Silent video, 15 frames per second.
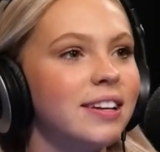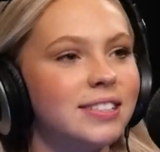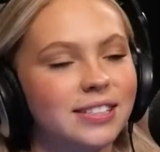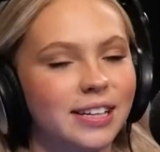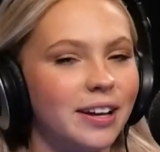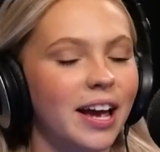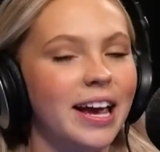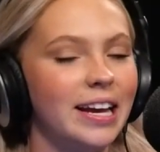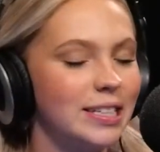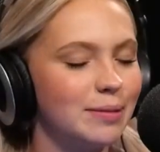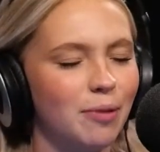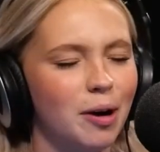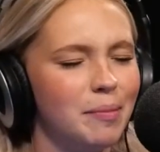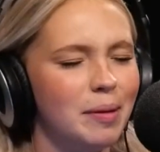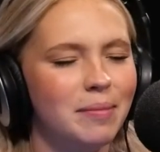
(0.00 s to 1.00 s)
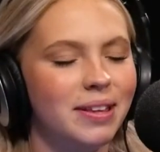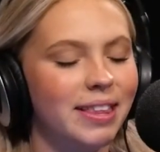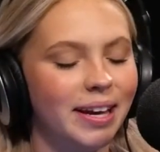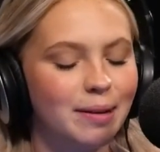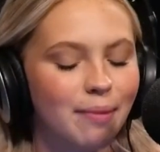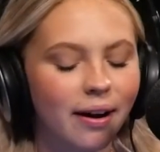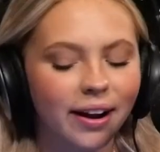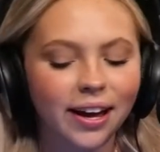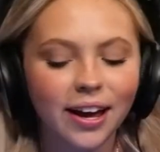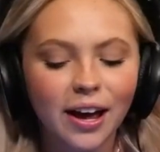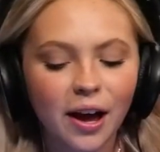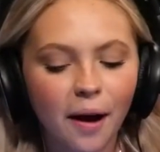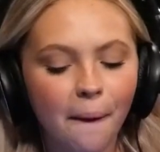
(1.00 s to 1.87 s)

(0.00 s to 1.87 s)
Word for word: because, like, A S M R made me think about it.